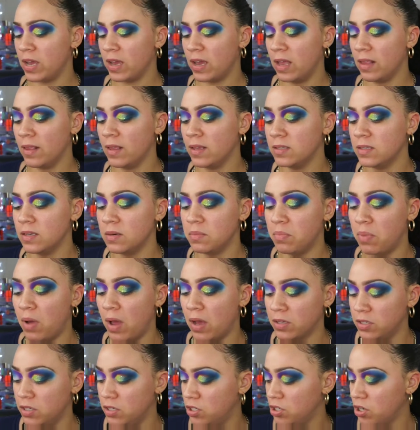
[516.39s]
I got this in
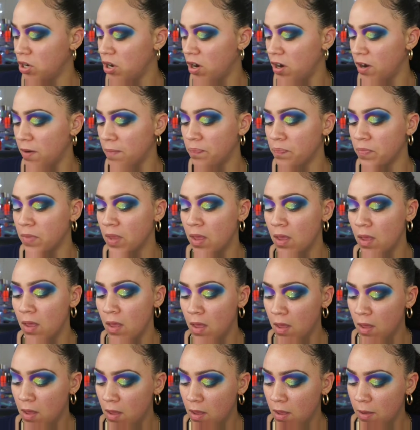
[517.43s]
BOXYCHARM,
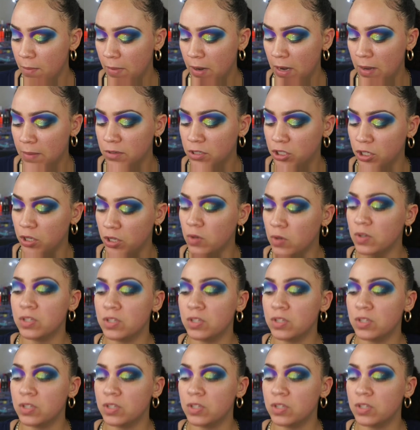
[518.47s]
but let me show you.